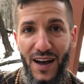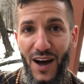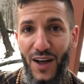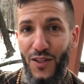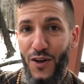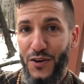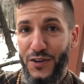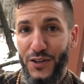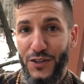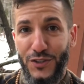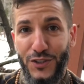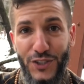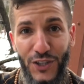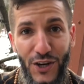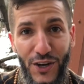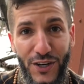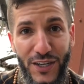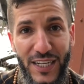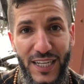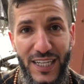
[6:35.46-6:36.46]
along your
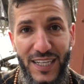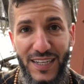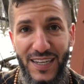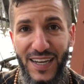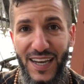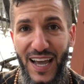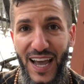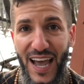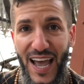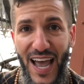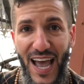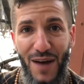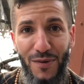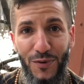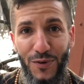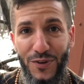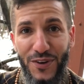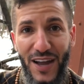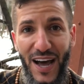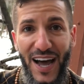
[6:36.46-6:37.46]
journey and
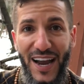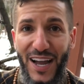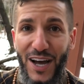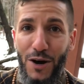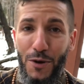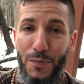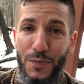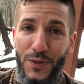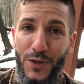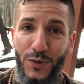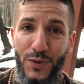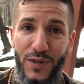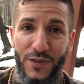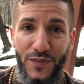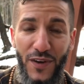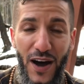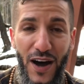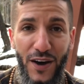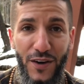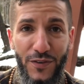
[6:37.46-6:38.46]
will not help you
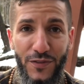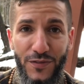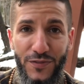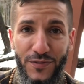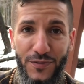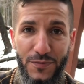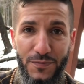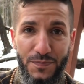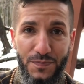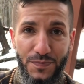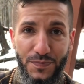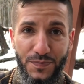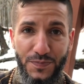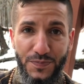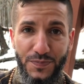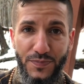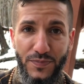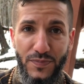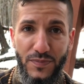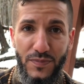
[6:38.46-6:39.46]
evolve
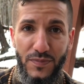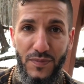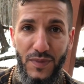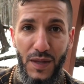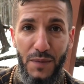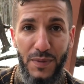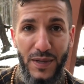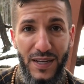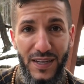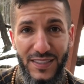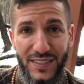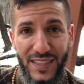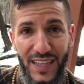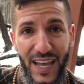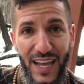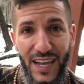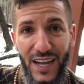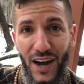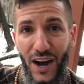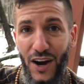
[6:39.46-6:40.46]
because
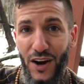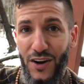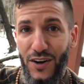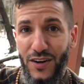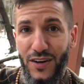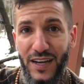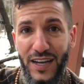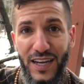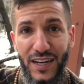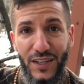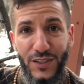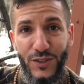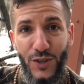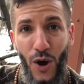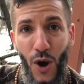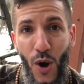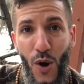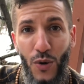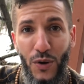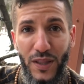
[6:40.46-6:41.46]
they are in a
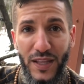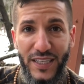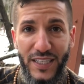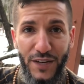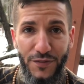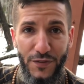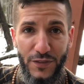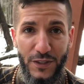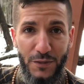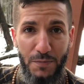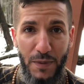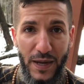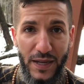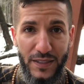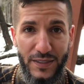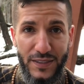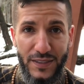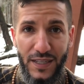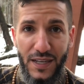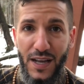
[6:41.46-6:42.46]
totally different
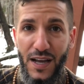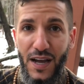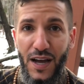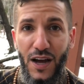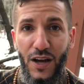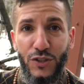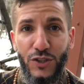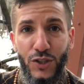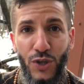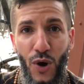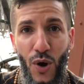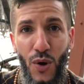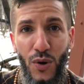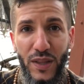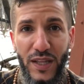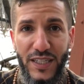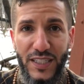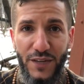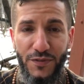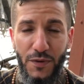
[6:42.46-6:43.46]
space, a
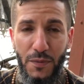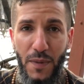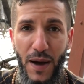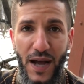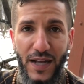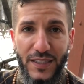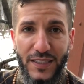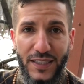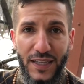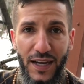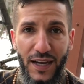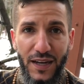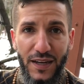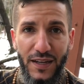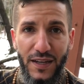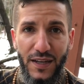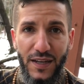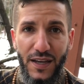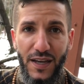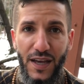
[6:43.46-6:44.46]
totally different mindset
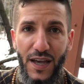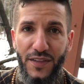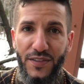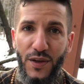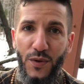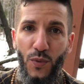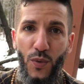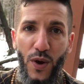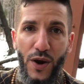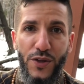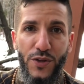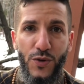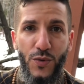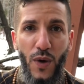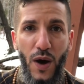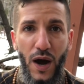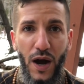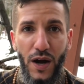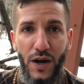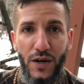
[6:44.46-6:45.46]
than where you
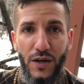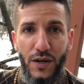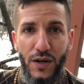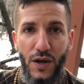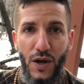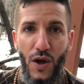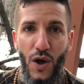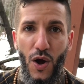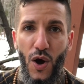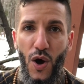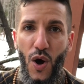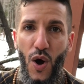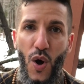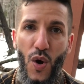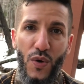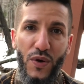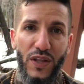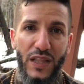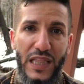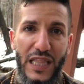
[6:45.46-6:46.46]
are,
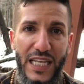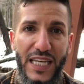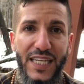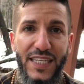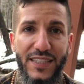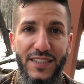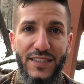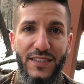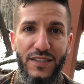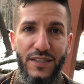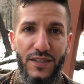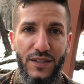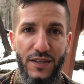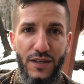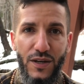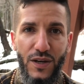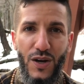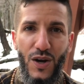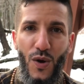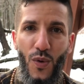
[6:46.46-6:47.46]
or at least
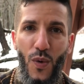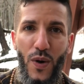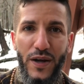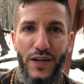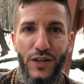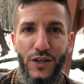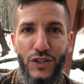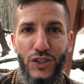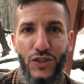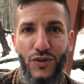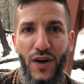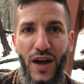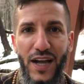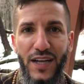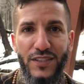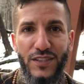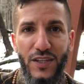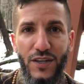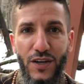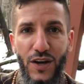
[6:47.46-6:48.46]
where you're trying
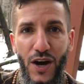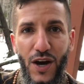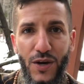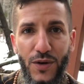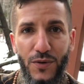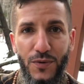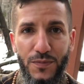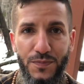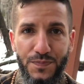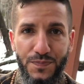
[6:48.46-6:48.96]
to go.